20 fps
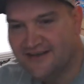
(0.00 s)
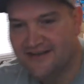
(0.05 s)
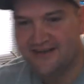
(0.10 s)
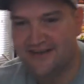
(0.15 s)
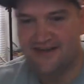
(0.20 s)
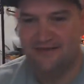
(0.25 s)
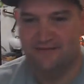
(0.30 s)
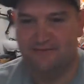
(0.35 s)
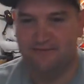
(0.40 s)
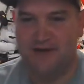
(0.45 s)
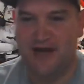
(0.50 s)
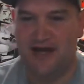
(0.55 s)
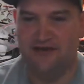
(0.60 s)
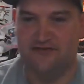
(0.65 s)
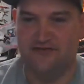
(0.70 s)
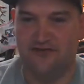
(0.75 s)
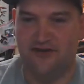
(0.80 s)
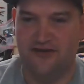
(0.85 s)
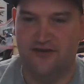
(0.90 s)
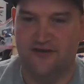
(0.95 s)
love my
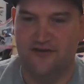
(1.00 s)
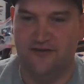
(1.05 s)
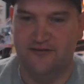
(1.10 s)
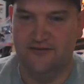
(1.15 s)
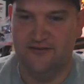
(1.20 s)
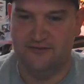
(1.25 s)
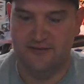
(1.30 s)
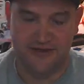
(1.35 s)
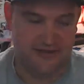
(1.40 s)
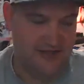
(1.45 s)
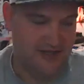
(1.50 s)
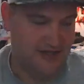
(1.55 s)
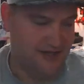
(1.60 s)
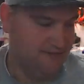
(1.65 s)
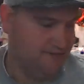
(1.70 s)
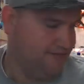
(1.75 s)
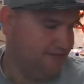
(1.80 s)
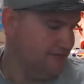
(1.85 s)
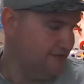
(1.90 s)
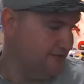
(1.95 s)
drones. What's
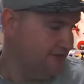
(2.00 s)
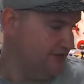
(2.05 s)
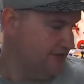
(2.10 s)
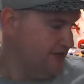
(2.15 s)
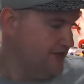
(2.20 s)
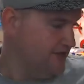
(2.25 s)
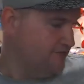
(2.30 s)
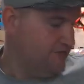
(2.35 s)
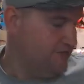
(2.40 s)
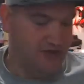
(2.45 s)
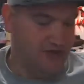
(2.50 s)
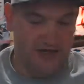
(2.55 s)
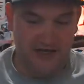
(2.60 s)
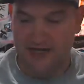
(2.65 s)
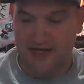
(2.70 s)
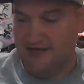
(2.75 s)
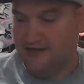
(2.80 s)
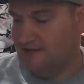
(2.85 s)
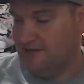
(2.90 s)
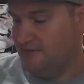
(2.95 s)
up? Boy, you're
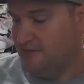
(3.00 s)
getting some